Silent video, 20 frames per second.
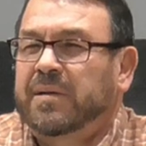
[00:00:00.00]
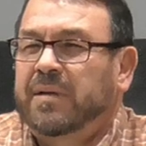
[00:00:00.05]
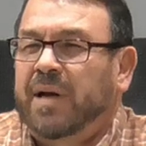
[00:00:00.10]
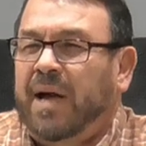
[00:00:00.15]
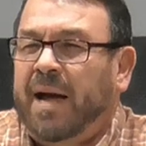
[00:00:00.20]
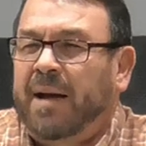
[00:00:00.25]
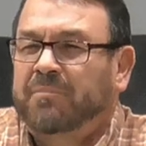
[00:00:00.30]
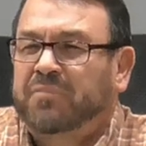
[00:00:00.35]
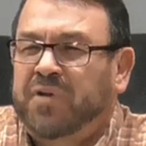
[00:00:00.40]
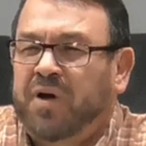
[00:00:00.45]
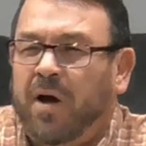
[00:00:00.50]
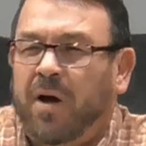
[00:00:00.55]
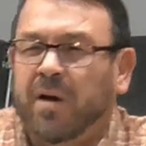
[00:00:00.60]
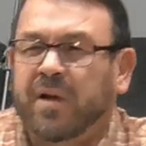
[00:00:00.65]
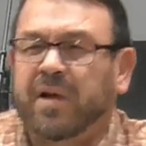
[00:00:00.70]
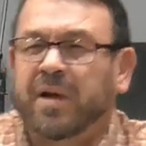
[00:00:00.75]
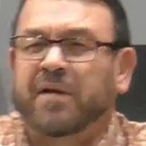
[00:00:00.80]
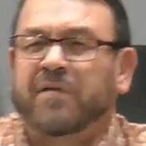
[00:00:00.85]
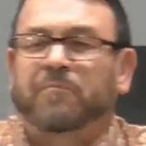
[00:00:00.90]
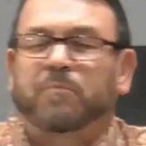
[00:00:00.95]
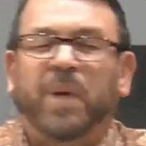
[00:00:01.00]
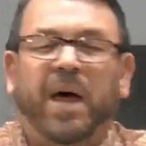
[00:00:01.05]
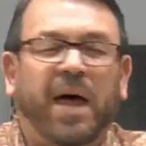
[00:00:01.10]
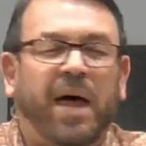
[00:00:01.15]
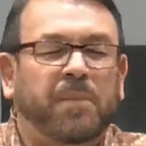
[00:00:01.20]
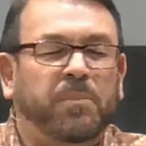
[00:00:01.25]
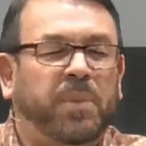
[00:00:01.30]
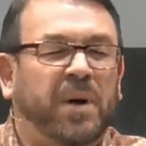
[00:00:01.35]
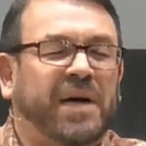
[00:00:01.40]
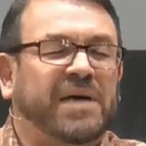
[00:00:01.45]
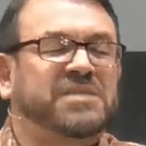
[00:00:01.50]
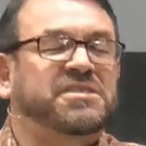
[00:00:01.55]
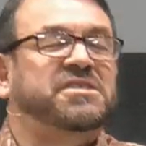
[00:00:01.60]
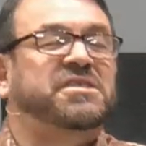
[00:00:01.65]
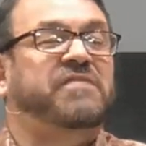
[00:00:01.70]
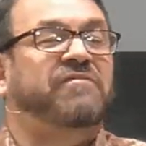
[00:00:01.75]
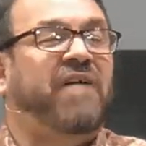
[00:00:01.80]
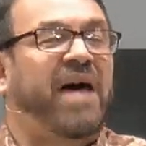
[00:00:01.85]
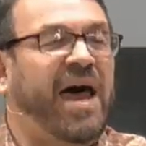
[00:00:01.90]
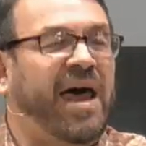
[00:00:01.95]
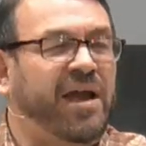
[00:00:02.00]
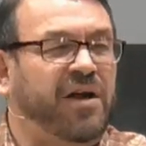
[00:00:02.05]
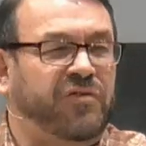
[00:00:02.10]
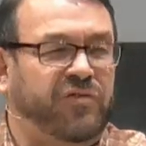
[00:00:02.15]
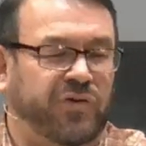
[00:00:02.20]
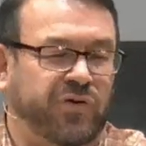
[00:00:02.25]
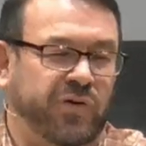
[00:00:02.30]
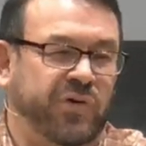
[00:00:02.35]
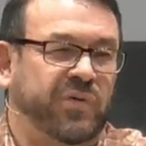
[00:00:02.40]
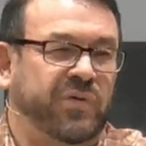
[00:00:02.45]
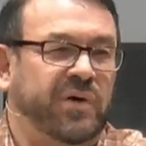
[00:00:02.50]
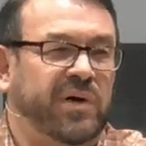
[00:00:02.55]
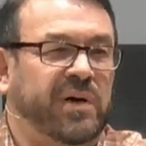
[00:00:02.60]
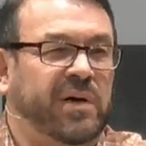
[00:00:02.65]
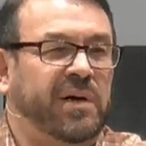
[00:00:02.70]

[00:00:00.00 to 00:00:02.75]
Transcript: I'm talking about positive attitude.